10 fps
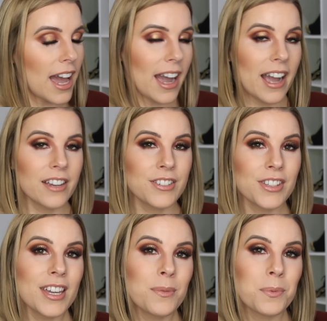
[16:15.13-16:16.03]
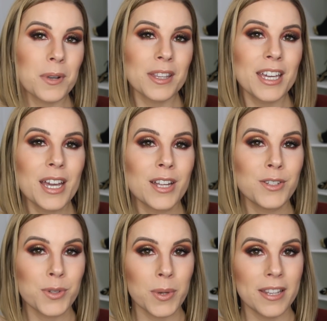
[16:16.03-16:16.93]
I actually really
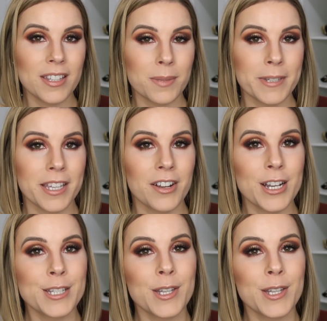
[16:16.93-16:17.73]
enjoyed this mascara.